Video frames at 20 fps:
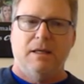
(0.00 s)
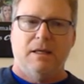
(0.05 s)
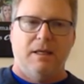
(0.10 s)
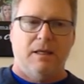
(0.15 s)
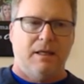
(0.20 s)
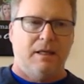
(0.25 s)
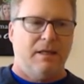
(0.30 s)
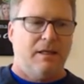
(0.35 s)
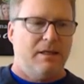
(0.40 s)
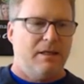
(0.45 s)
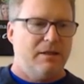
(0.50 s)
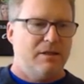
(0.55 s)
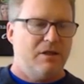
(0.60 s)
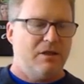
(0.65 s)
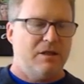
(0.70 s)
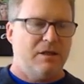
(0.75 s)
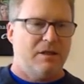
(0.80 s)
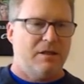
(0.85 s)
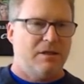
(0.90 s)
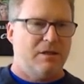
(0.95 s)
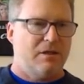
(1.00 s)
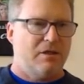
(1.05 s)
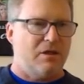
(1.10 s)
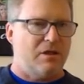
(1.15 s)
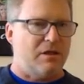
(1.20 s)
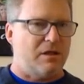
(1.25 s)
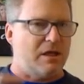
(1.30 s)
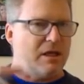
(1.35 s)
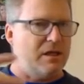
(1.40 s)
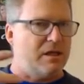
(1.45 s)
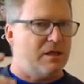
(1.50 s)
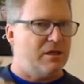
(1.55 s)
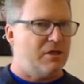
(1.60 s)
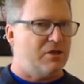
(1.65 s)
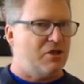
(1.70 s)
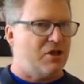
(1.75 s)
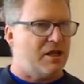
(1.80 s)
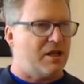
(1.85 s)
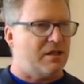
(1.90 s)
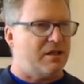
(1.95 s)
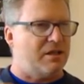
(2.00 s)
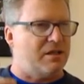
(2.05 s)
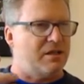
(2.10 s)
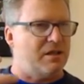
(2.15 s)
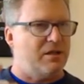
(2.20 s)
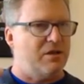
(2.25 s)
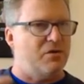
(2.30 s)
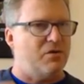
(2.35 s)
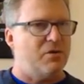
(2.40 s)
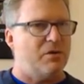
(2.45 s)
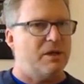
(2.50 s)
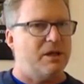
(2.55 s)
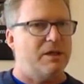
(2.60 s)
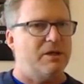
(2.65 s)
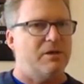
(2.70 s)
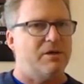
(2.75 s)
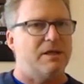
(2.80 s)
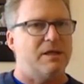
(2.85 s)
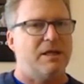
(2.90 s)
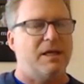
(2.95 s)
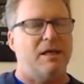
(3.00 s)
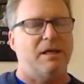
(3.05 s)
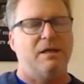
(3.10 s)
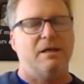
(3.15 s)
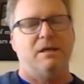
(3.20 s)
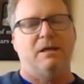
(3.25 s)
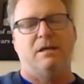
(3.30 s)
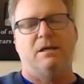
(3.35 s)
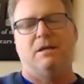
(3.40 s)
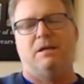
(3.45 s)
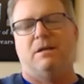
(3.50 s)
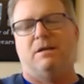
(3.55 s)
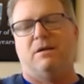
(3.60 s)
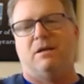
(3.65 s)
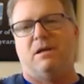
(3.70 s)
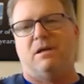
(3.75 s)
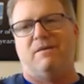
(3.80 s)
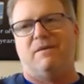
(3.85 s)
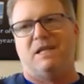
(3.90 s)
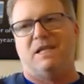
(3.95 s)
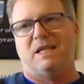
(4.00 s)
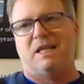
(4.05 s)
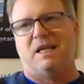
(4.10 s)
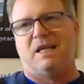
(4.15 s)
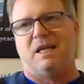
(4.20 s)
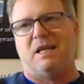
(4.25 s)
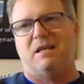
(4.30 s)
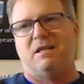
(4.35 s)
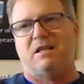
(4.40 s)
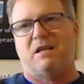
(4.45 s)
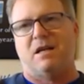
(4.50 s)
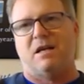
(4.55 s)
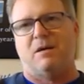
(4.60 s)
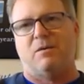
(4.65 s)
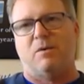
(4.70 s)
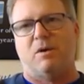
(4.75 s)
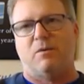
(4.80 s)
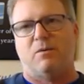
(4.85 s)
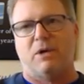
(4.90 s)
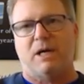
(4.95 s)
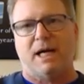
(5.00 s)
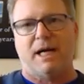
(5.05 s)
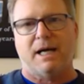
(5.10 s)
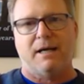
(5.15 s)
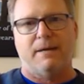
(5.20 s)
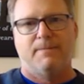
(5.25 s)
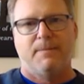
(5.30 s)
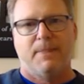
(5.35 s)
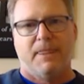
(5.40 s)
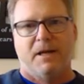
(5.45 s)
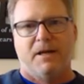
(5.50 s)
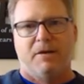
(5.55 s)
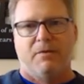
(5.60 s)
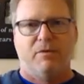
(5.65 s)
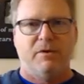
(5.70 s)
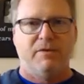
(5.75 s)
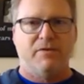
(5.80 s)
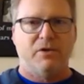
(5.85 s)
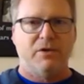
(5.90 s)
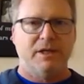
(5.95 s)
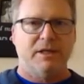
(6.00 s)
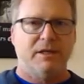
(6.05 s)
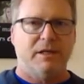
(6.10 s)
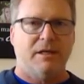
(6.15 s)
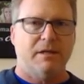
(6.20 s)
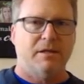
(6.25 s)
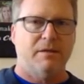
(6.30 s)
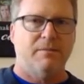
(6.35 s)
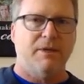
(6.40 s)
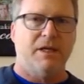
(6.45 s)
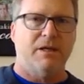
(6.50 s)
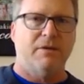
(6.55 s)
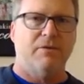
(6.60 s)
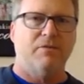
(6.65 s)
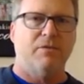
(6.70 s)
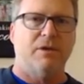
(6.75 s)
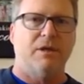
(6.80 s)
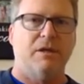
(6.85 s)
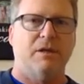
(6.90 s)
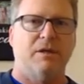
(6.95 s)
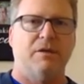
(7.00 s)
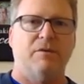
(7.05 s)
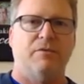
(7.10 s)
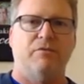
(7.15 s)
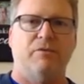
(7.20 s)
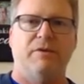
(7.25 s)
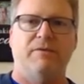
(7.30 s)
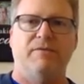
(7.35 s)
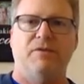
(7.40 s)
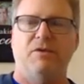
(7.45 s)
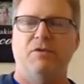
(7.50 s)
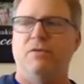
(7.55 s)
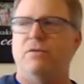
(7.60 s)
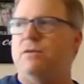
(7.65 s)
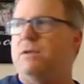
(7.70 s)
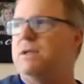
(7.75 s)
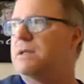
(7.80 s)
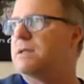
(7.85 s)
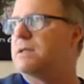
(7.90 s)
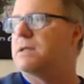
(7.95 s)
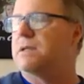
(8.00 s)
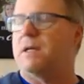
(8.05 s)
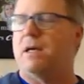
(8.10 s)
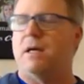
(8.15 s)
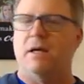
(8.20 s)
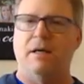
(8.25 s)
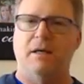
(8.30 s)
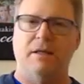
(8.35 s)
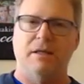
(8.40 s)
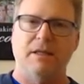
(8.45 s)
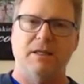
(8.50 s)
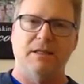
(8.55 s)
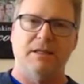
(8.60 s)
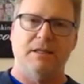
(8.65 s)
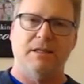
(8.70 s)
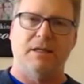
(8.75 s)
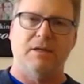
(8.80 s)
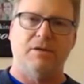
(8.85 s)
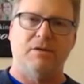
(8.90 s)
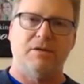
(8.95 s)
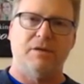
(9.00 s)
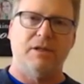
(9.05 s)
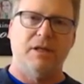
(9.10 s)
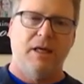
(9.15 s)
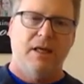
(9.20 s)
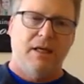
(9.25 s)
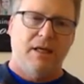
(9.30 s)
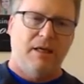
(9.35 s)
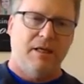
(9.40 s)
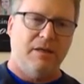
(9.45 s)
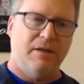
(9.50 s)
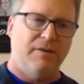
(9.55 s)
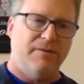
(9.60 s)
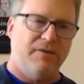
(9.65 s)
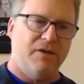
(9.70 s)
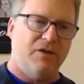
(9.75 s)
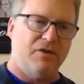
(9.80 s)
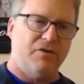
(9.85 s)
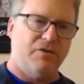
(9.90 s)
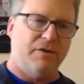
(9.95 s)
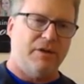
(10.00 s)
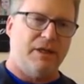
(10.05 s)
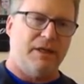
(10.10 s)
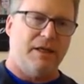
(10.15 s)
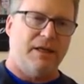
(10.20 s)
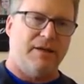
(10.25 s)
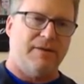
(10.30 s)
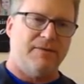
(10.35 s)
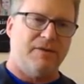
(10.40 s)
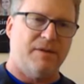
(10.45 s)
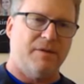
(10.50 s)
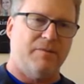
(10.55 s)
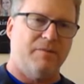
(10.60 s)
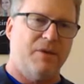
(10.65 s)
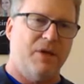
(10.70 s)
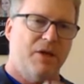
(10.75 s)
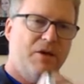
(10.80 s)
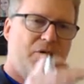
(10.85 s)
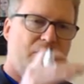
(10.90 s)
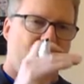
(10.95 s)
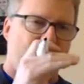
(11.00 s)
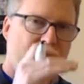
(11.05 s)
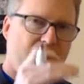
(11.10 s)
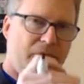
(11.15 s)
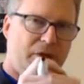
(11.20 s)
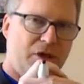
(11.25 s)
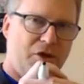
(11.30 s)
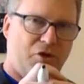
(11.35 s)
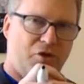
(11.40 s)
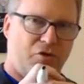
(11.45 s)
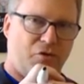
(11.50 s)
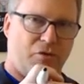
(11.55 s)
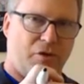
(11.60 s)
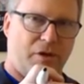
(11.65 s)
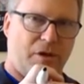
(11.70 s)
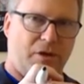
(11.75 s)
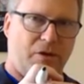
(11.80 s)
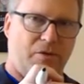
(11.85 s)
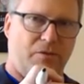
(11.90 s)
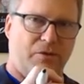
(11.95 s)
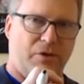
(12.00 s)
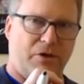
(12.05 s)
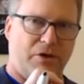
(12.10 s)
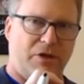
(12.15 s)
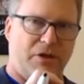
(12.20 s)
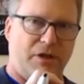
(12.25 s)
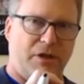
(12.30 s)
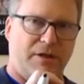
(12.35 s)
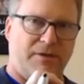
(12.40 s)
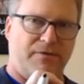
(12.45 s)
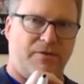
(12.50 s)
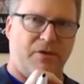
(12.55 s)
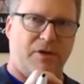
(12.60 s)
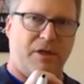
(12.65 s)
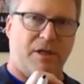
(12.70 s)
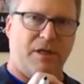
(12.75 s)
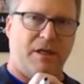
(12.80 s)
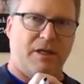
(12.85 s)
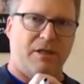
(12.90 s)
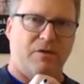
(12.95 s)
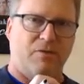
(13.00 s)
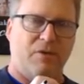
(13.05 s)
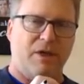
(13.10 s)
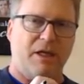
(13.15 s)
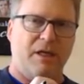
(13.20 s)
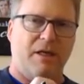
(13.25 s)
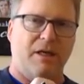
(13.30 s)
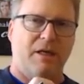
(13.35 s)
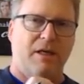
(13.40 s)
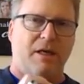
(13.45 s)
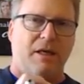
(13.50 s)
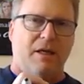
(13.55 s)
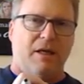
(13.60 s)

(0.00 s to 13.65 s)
and just just kind of to check to see your understanding. It'll give us a gauge kind of where we're at. We've already talked about it. We're going to review this uh, these skills individually and have some really short little worksheets for you next week